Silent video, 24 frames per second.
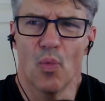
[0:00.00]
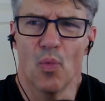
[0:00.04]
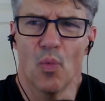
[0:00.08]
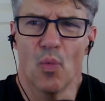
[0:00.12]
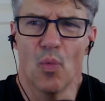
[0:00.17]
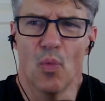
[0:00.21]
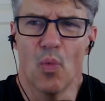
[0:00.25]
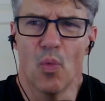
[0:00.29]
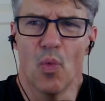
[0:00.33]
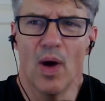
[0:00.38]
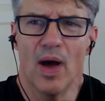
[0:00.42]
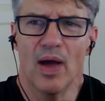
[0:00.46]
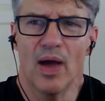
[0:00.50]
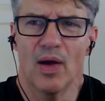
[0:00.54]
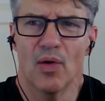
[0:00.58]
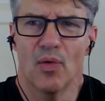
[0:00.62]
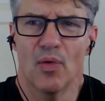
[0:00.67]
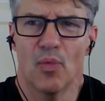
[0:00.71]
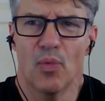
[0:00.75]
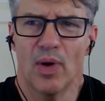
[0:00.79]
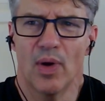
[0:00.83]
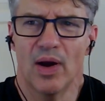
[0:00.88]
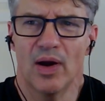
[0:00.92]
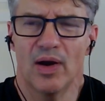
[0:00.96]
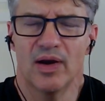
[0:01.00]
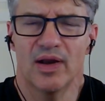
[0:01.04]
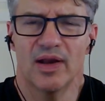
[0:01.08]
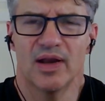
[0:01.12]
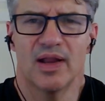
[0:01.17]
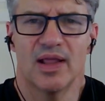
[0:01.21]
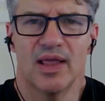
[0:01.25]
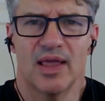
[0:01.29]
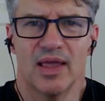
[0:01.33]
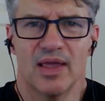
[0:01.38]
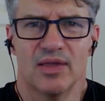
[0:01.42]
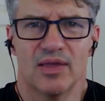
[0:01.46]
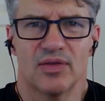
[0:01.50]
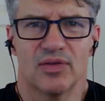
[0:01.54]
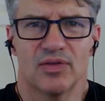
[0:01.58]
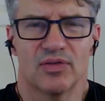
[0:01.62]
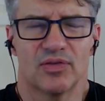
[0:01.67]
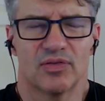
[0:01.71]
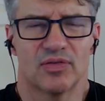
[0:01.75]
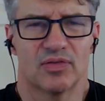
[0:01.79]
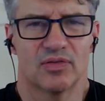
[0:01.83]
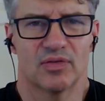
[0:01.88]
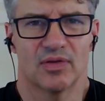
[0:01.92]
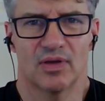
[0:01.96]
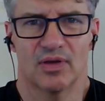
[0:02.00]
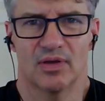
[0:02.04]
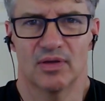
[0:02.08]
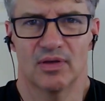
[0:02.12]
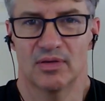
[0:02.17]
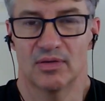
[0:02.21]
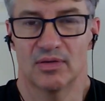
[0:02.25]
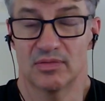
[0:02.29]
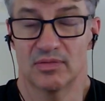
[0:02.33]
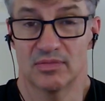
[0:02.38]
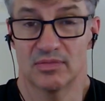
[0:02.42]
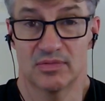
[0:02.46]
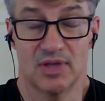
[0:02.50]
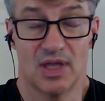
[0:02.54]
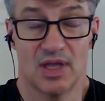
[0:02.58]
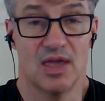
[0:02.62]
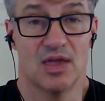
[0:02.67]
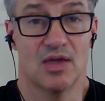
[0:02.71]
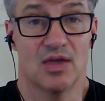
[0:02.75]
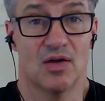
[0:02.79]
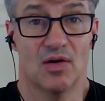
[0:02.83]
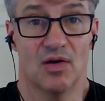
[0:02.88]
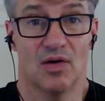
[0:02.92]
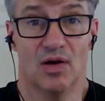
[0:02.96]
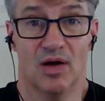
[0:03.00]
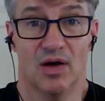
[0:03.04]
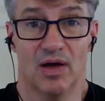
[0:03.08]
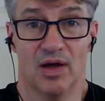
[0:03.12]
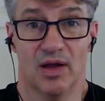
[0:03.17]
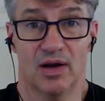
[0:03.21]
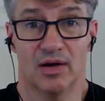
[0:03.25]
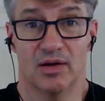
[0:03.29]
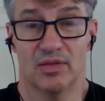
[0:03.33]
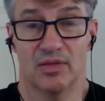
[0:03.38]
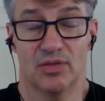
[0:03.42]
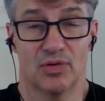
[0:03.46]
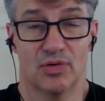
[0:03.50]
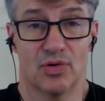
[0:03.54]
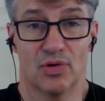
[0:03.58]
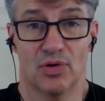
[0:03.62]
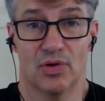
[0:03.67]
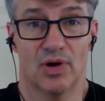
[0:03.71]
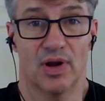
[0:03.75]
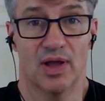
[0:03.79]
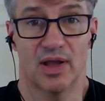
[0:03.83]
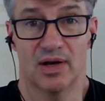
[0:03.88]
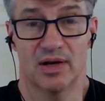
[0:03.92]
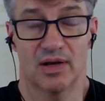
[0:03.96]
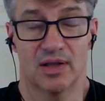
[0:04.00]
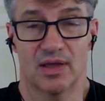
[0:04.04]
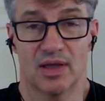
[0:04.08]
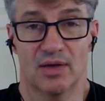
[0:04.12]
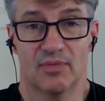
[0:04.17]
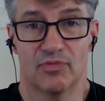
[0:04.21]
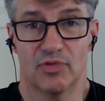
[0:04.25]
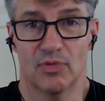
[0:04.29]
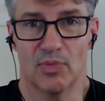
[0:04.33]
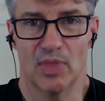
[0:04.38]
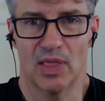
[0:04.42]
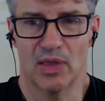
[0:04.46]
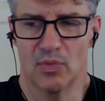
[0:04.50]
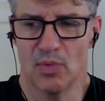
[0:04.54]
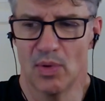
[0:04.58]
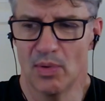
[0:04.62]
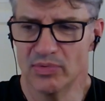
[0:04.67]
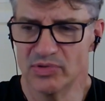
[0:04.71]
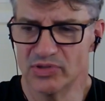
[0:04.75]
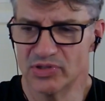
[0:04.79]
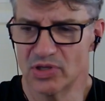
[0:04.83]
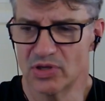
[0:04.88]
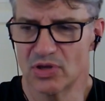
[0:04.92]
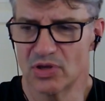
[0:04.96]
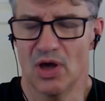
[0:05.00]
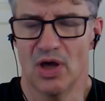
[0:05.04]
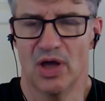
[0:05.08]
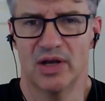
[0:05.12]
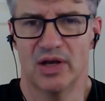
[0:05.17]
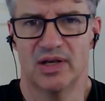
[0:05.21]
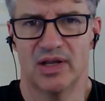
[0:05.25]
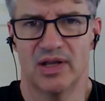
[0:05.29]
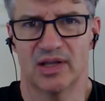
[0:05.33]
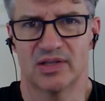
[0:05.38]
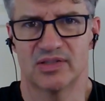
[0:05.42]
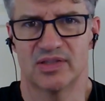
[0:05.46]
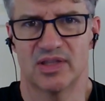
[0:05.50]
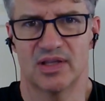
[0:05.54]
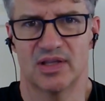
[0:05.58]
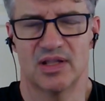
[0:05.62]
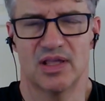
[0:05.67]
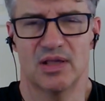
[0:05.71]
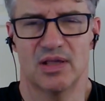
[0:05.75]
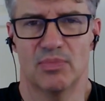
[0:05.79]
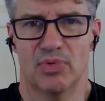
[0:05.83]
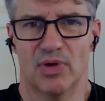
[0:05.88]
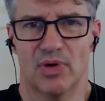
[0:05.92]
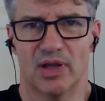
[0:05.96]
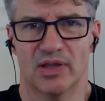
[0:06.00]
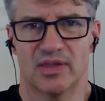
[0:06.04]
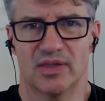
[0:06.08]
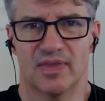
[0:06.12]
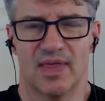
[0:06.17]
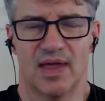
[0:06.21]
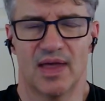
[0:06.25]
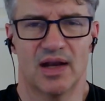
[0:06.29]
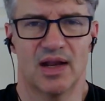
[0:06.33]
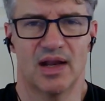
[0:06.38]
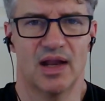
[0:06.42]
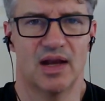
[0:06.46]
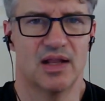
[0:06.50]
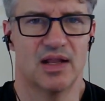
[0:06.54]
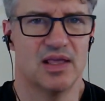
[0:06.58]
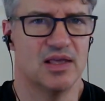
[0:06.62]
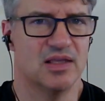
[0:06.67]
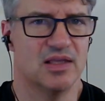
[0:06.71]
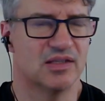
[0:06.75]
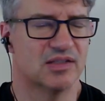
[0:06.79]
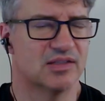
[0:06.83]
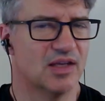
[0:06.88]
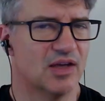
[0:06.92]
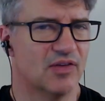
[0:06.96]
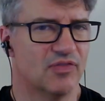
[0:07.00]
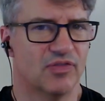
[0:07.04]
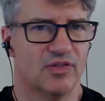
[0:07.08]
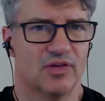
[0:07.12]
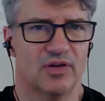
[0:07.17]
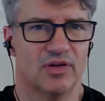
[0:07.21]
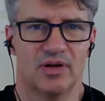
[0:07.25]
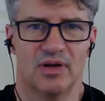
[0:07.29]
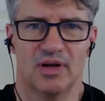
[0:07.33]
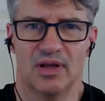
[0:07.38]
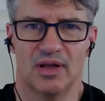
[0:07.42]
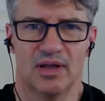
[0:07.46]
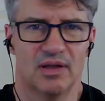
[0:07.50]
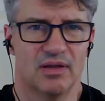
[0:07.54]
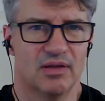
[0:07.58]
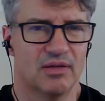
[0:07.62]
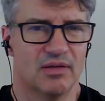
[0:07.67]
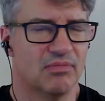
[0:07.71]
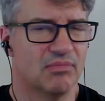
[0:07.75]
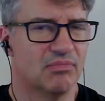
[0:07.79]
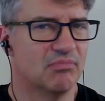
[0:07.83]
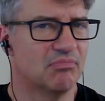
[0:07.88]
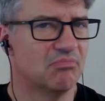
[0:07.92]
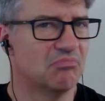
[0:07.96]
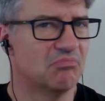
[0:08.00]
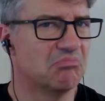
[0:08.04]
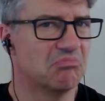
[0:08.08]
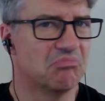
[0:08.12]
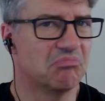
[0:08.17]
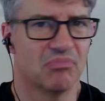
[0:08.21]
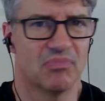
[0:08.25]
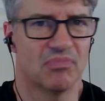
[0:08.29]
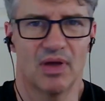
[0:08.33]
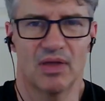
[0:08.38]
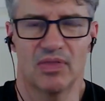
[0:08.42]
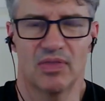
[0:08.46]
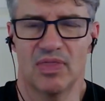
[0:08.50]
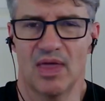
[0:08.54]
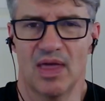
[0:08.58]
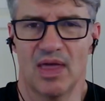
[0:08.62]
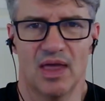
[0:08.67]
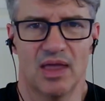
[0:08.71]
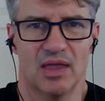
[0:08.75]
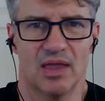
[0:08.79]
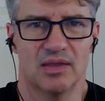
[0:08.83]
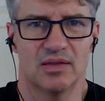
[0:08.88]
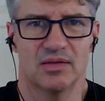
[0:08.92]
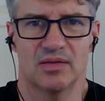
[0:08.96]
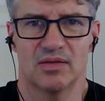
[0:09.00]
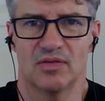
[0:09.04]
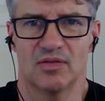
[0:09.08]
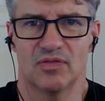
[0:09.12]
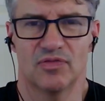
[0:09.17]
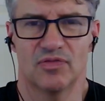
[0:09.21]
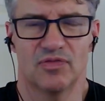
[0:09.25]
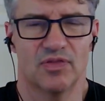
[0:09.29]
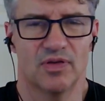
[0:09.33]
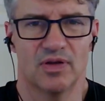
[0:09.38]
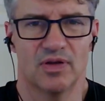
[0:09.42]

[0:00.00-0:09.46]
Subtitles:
Where did his take on the Quran come from? Like, what was the context that he brought to that? Had he suffered at the hands of